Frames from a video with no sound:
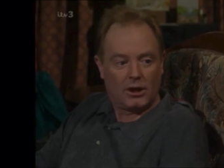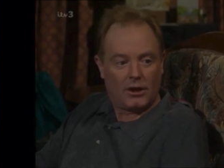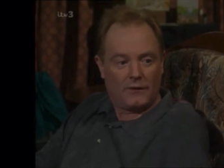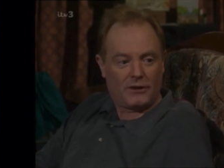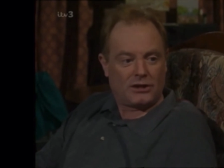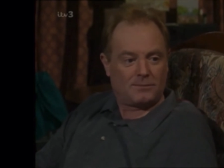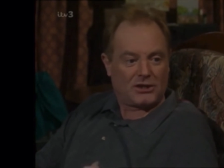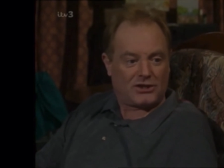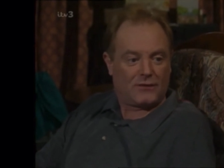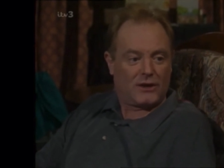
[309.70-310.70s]
This is my
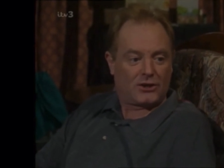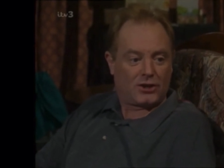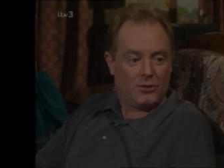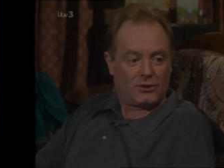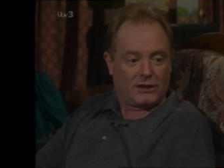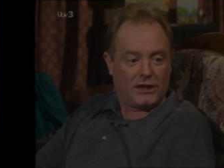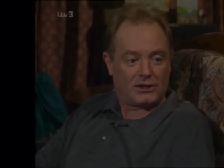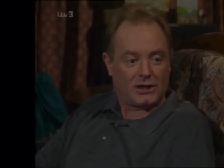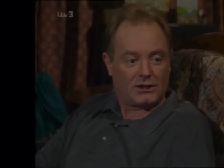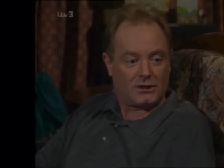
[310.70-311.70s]
civic duty, this
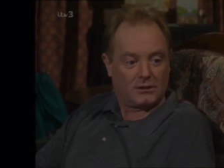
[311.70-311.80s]
is.